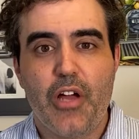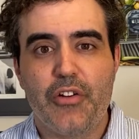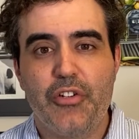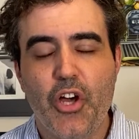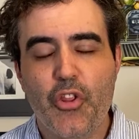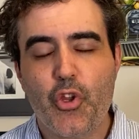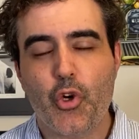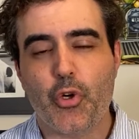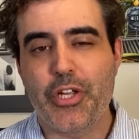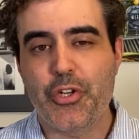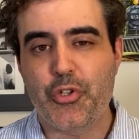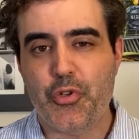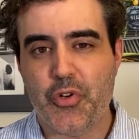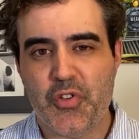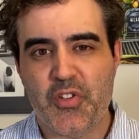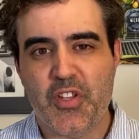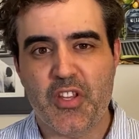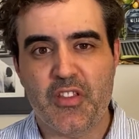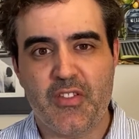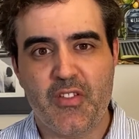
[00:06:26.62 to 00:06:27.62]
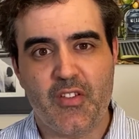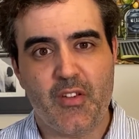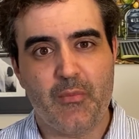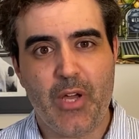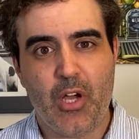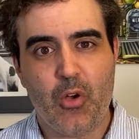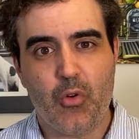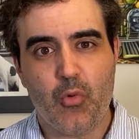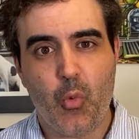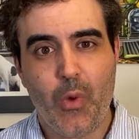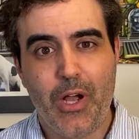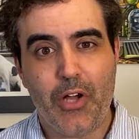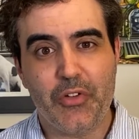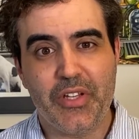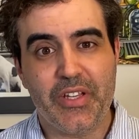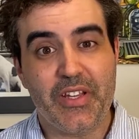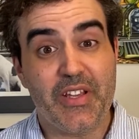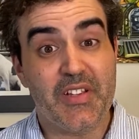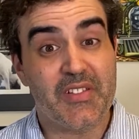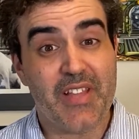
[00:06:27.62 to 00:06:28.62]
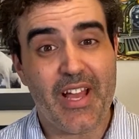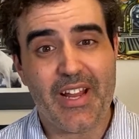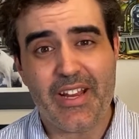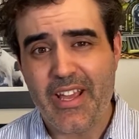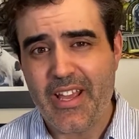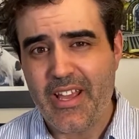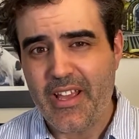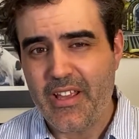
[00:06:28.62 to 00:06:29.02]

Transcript: Another interesting thing about welding is that